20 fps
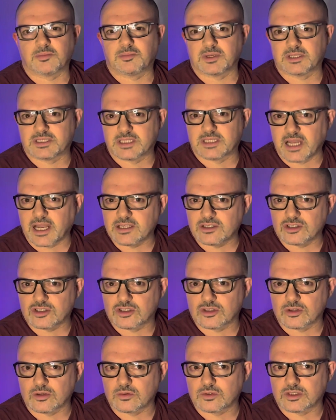
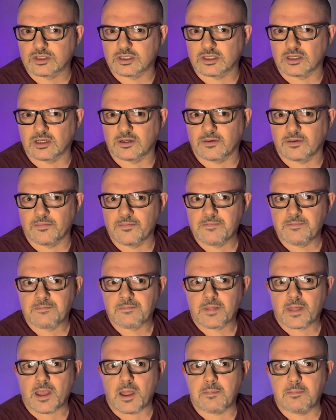potential to
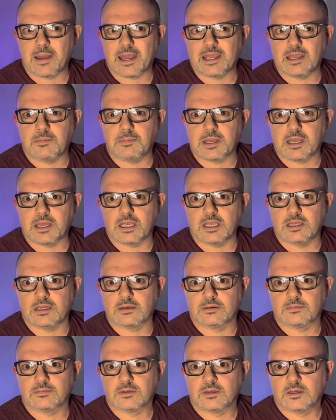maybe
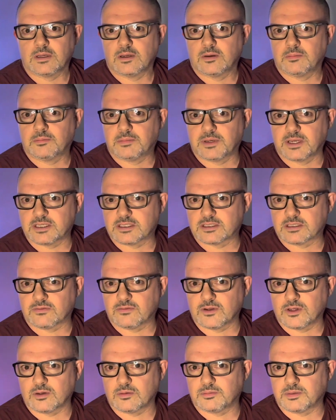piss a
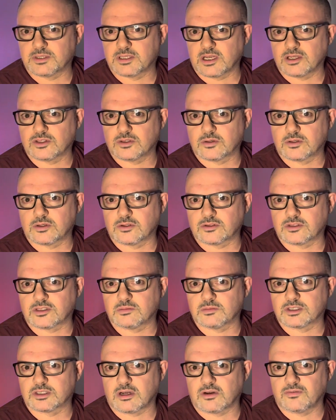few potential
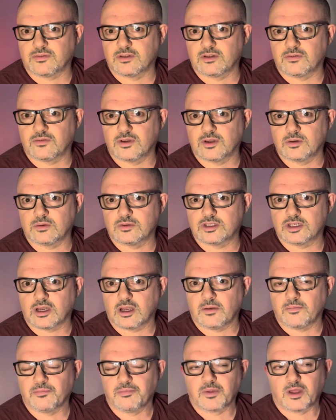customers off in the
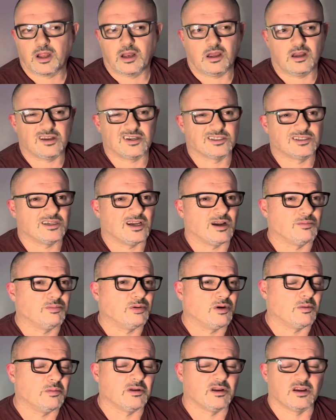future. Like I say, I'm
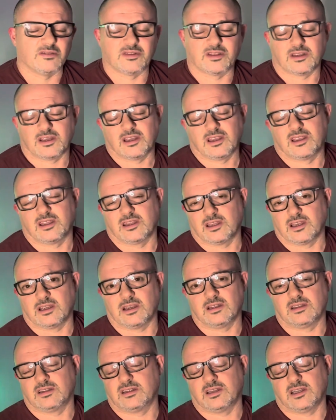probably overthinking it,
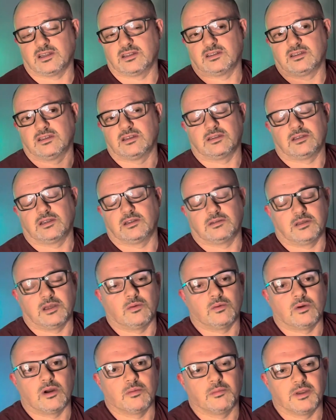and
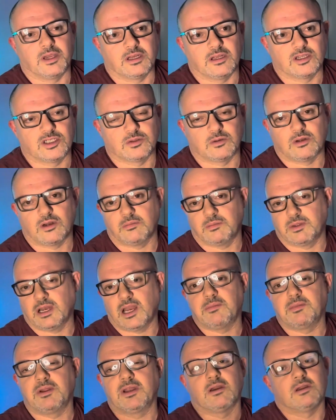there won't be an issue. I mean,
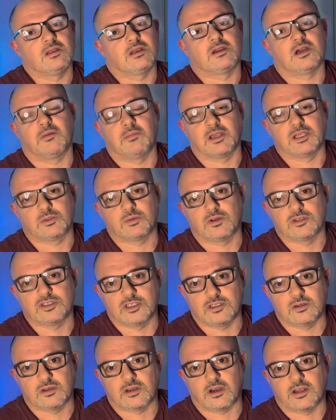let me know in the comments, what
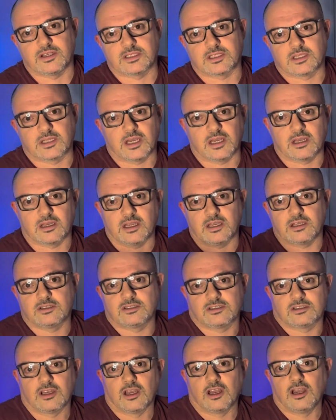do you guys think?
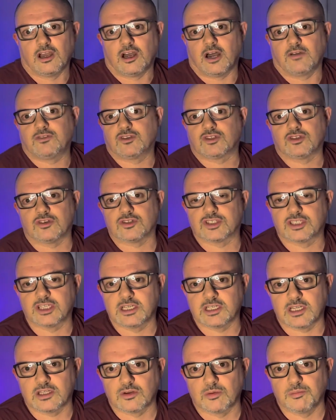I've just not
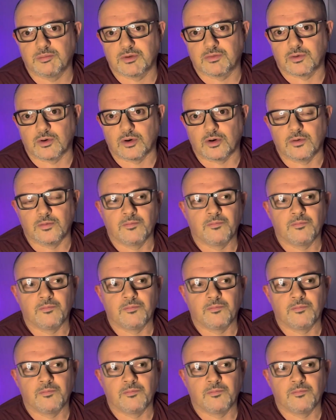seen it done before.